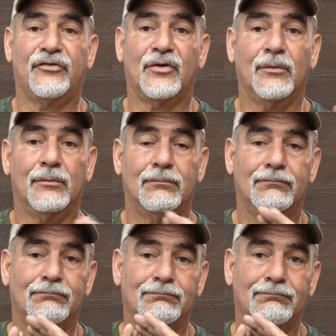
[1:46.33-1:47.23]
so
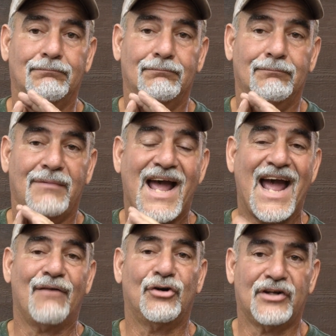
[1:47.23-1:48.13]

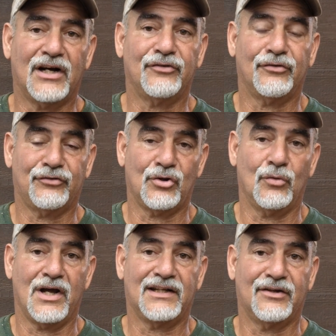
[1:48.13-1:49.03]
advertisers
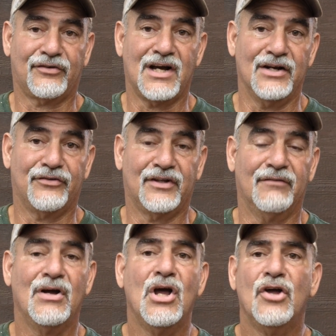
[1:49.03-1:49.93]
don't like this kind of stuff.
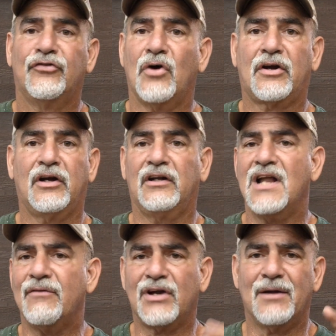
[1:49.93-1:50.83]
So I could
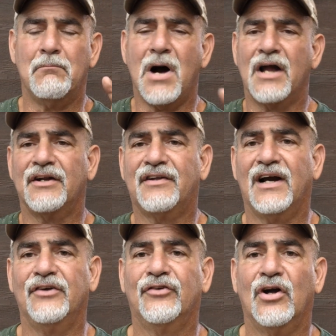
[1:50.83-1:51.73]
never get
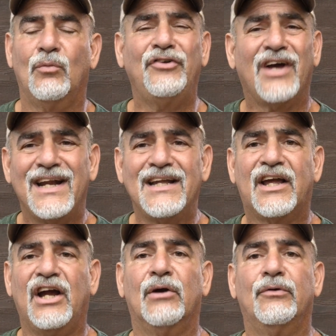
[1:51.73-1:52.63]
monetized on it, which I didn't
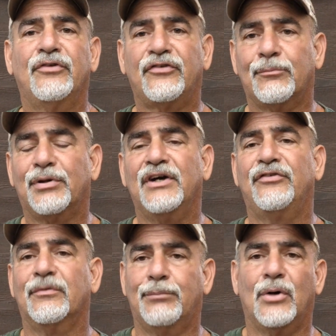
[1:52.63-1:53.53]
care. It was just a place
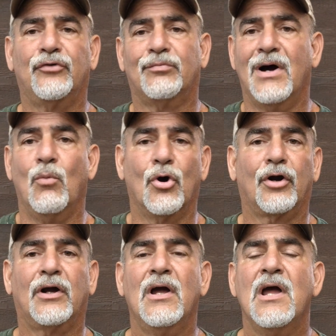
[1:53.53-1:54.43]
to post my
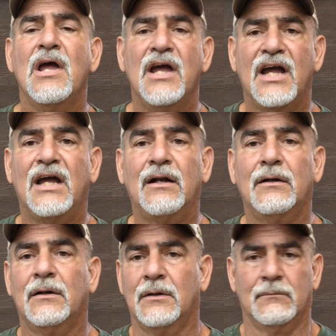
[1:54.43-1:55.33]
work.
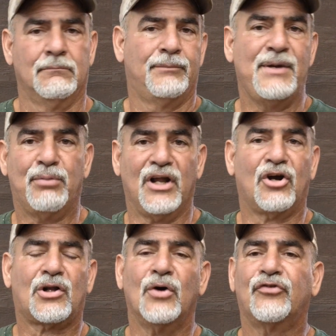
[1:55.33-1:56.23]
And people are
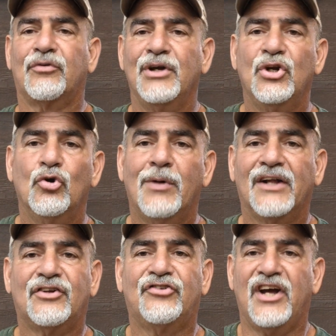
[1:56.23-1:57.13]
close to me knew
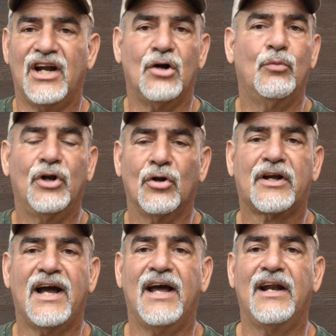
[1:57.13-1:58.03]
about the channel, would look
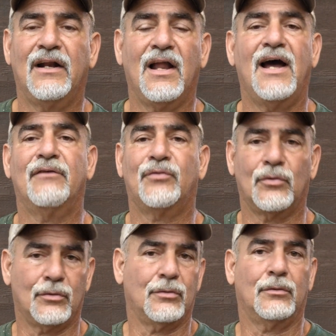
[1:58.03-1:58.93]
at it and laugh
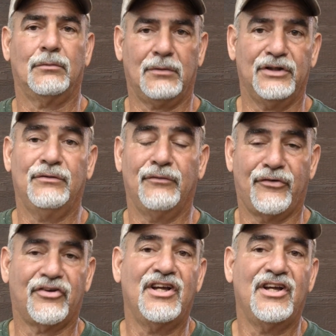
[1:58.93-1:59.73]
or say